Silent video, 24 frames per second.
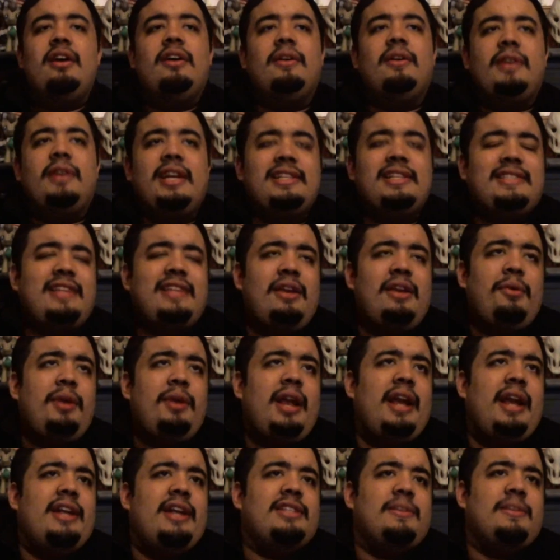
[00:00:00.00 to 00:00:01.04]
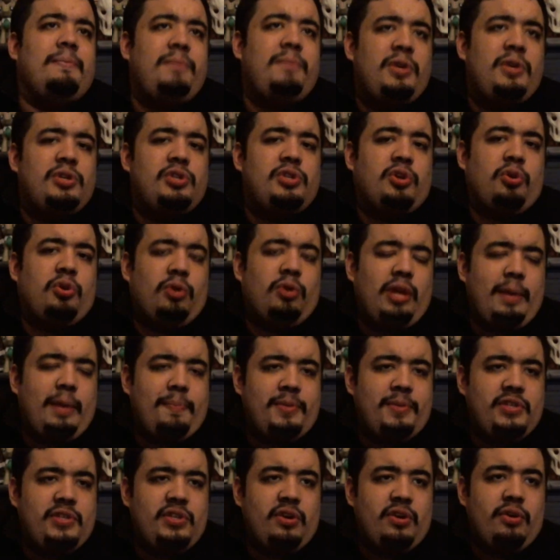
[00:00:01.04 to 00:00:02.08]
Considering that it's a musical
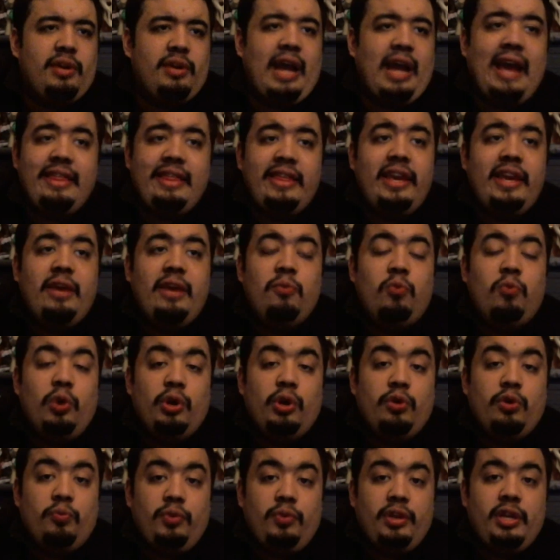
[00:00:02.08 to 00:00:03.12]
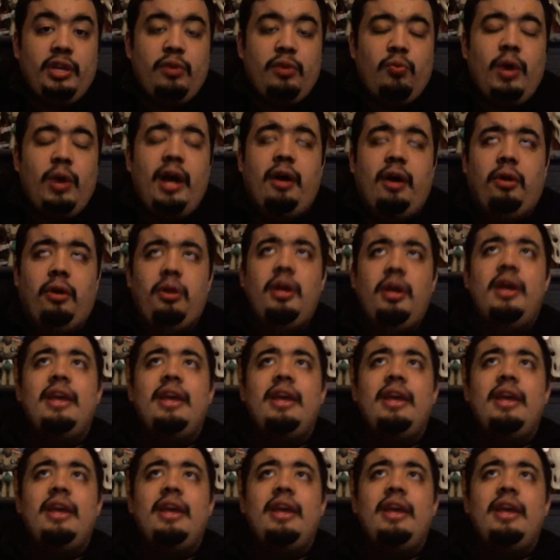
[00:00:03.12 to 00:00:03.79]
episode, I think it worked really well.